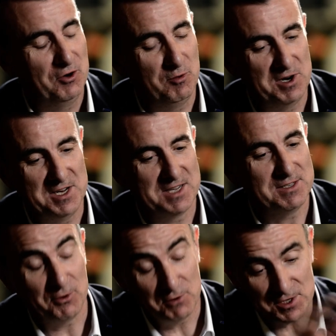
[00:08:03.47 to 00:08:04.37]
Nobody
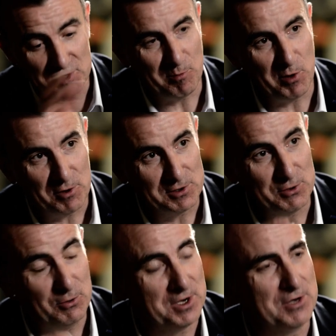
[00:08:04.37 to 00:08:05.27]
has a crystal ball
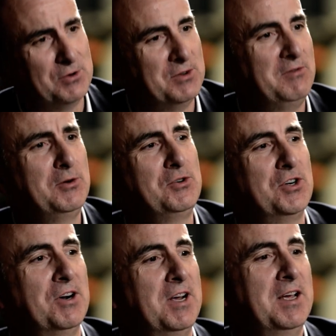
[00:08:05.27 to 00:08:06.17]
to look into the
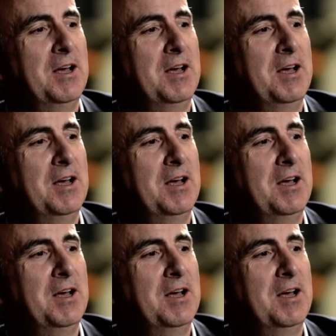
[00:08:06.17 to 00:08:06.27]
future.